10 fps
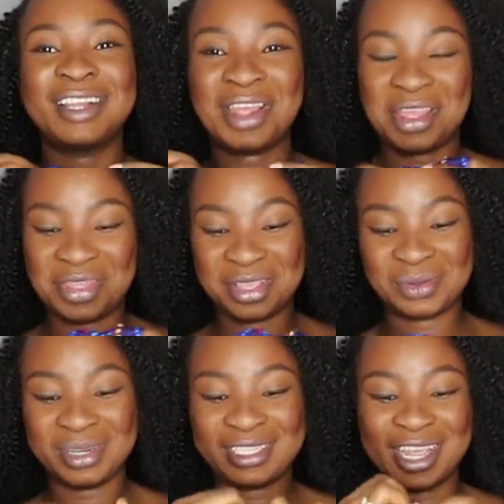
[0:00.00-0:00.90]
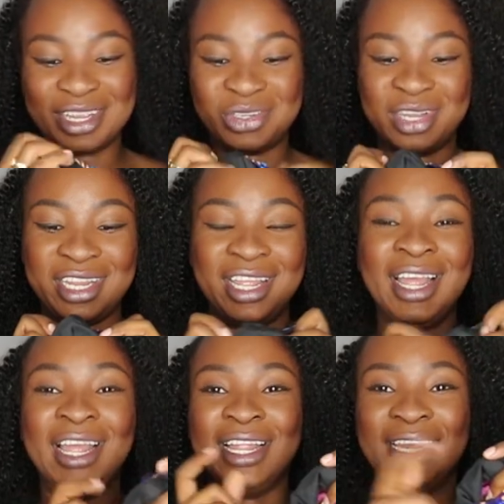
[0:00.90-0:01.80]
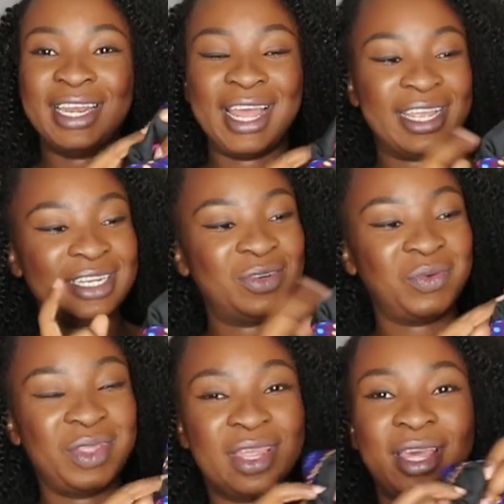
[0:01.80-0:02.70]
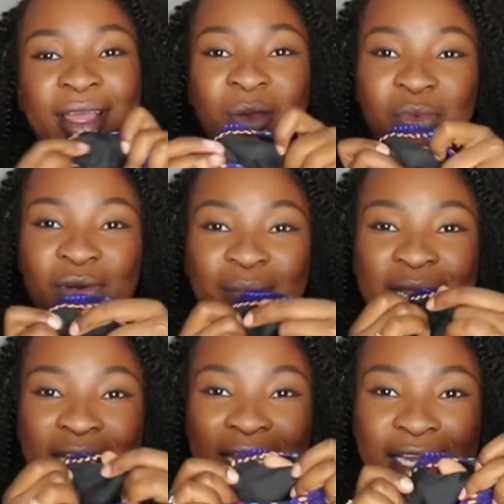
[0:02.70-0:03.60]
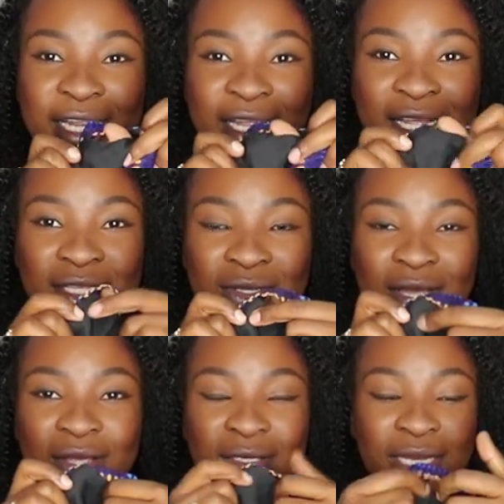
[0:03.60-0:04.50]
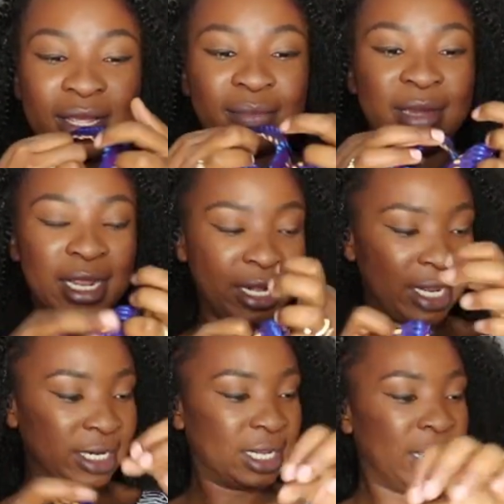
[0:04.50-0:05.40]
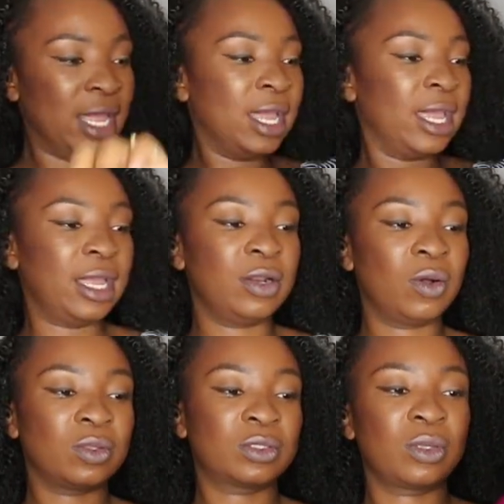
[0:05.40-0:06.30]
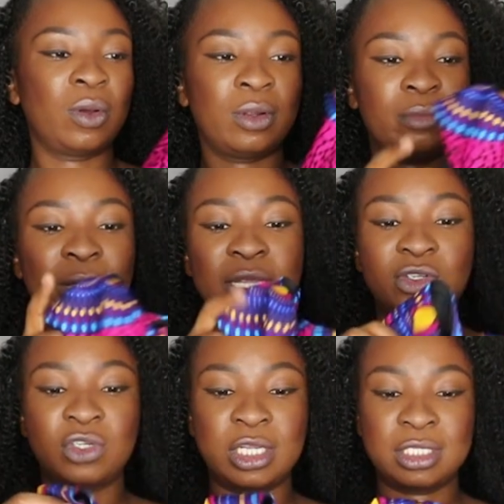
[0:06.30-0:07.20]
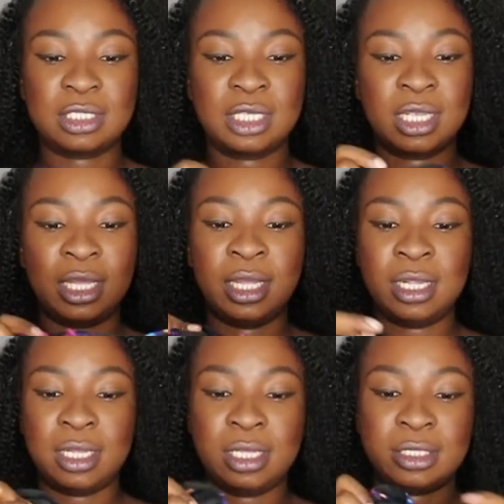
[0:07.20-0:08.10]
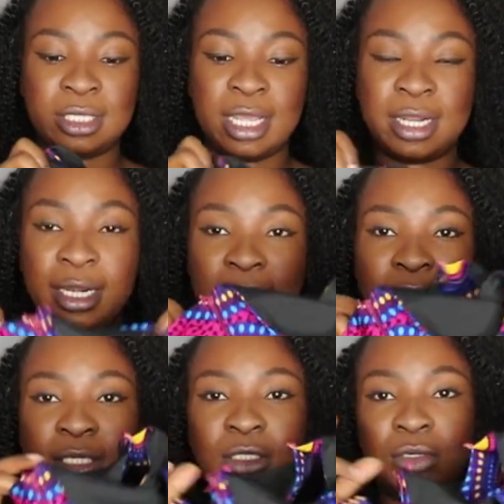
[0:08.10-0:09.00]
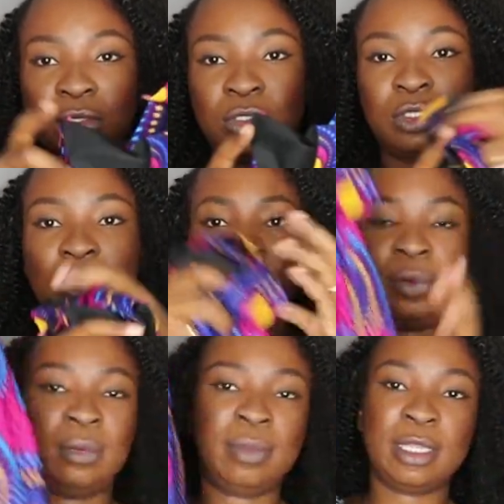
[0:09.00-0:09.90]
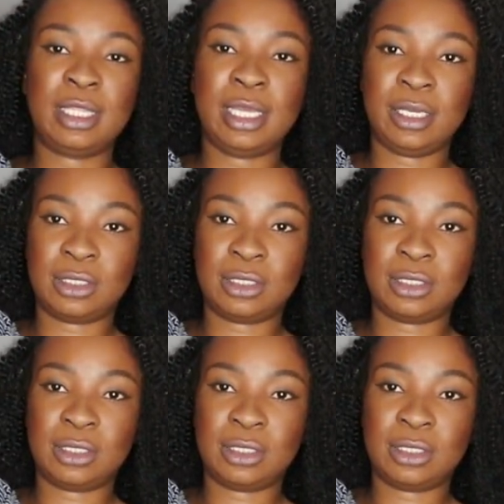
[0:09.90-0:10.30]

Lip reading: and this one is actually lined with a proper lining. So I use like a black lining, and also on my dress it's like lined on top, but the